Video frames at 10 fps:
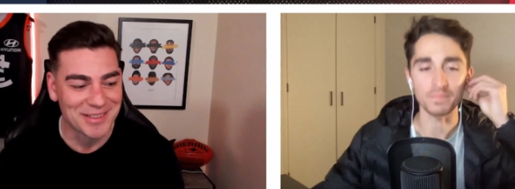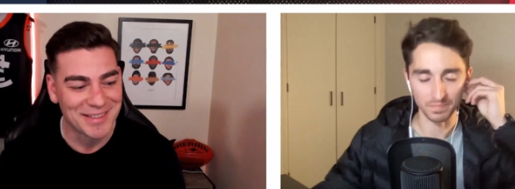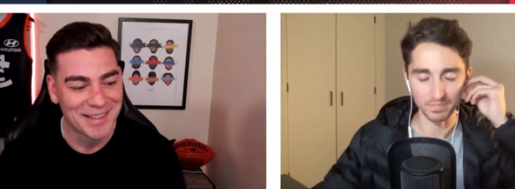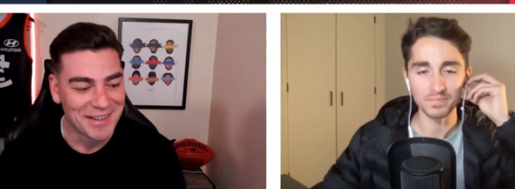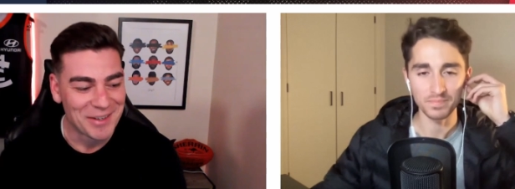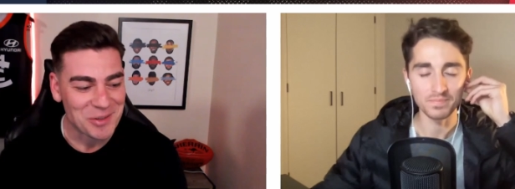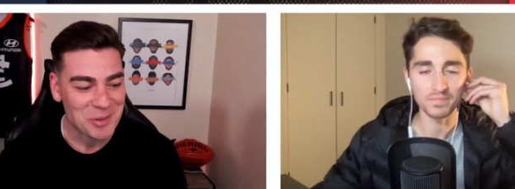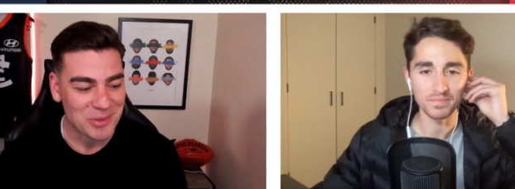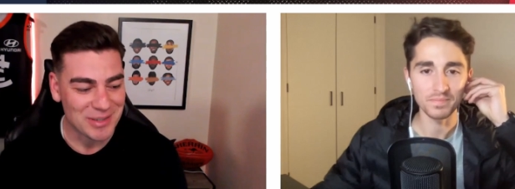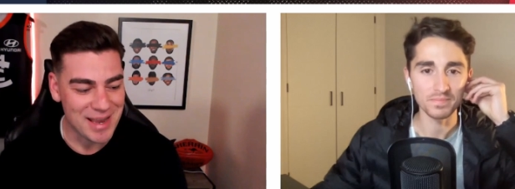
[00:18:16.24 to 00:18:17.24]
Speaker 1: And
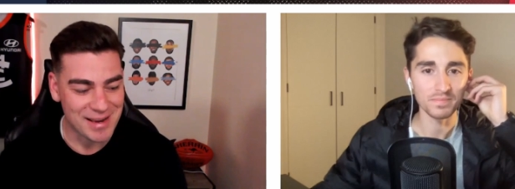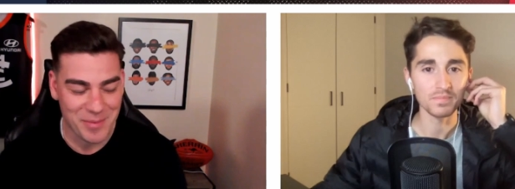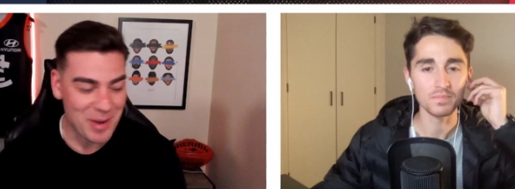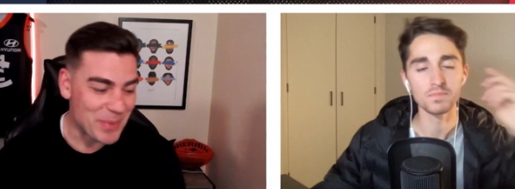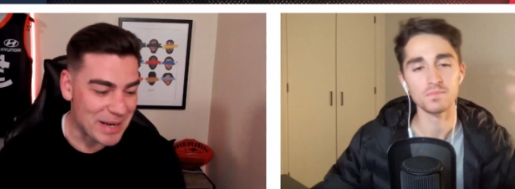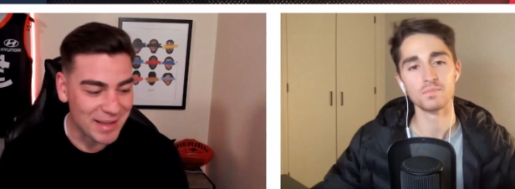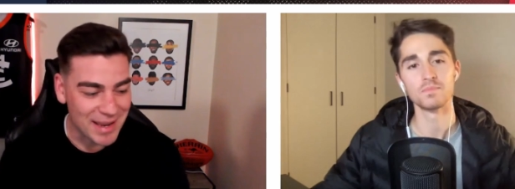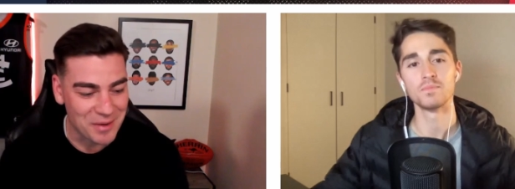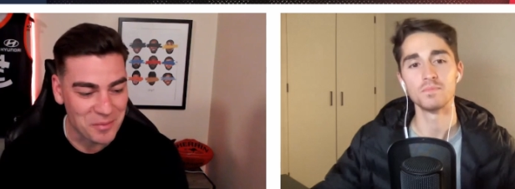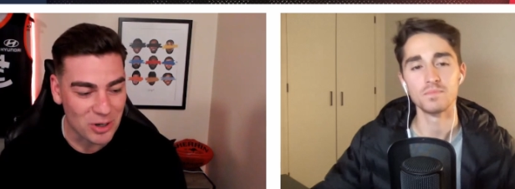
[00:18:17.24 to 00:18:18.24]
you were saying about Ben
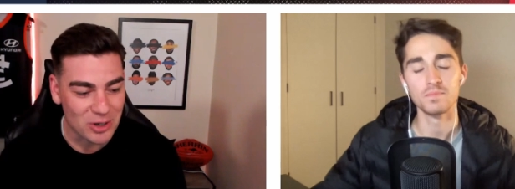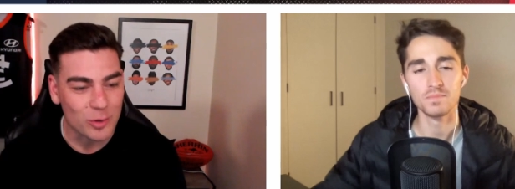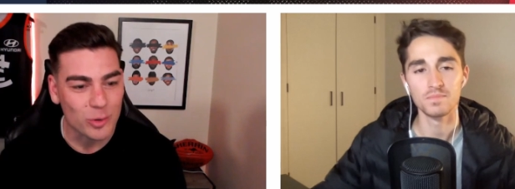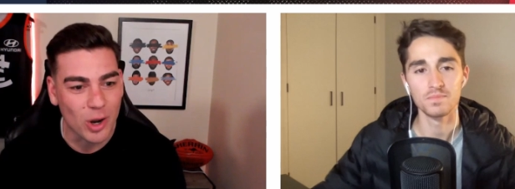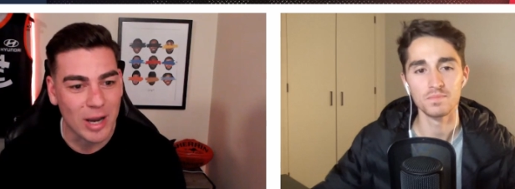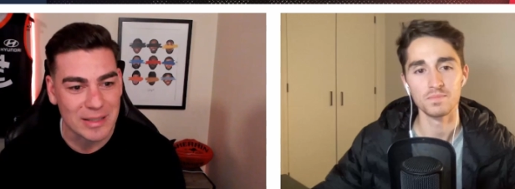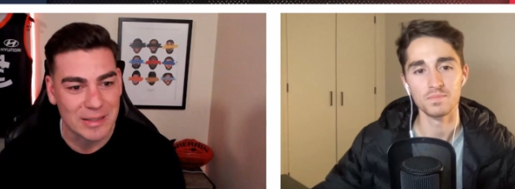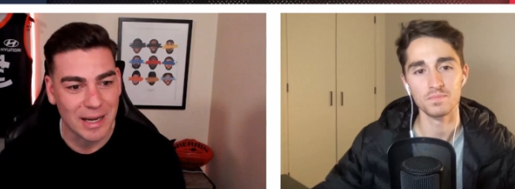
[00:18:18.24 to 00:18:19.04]
King and whatnot. You guys did